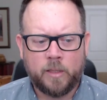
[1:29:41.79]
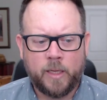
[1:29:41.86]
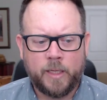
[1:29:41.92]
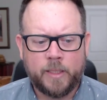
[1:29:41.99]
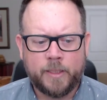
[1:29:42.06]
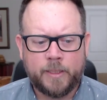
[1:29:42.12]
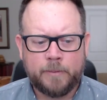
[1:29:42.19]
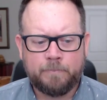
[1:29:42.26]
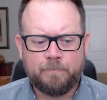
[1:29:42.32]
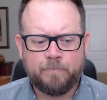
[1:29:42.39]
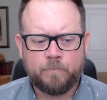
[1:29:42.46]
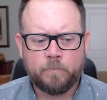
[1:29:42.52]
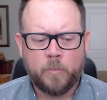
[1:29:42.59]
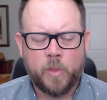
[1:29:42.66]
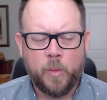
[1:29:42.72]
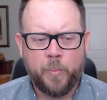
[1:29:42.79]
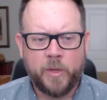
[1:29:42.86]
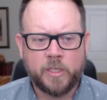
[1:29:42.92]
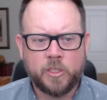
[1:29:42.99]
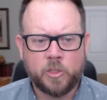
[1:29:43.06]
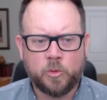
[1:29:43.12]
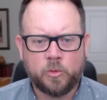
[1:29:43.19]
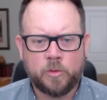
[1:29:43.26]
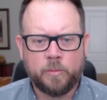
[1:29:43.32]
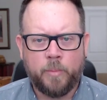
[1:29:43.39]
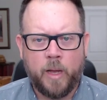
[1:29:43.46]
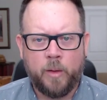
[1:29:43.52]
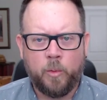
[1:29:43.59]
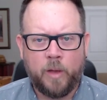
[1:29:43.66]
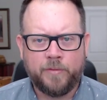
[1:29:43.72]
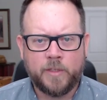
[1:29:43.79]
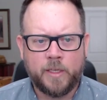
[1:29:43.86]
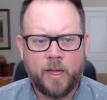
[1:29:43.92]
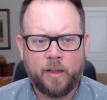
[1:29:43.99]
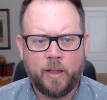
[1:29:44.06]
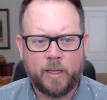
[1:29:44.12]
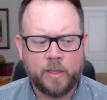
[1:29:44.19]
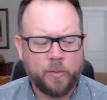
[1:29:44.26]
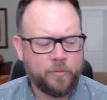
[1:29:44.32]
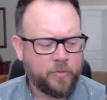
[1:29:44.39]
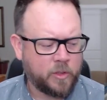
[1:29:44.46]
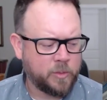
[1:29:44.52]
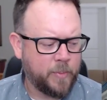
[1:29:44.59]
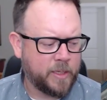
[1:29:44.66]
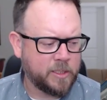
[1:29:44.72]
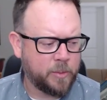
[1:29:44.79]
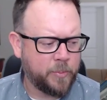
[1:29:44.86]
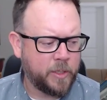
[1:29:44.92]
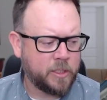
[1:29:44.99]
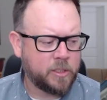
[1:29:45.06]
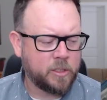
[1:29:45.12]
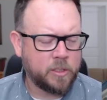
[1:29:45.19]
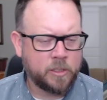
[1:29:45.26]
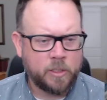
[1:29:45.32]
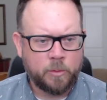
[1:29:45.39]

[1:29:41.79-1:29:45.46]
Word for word: Like um, the pictures, my wife did not like the first batch of pictures,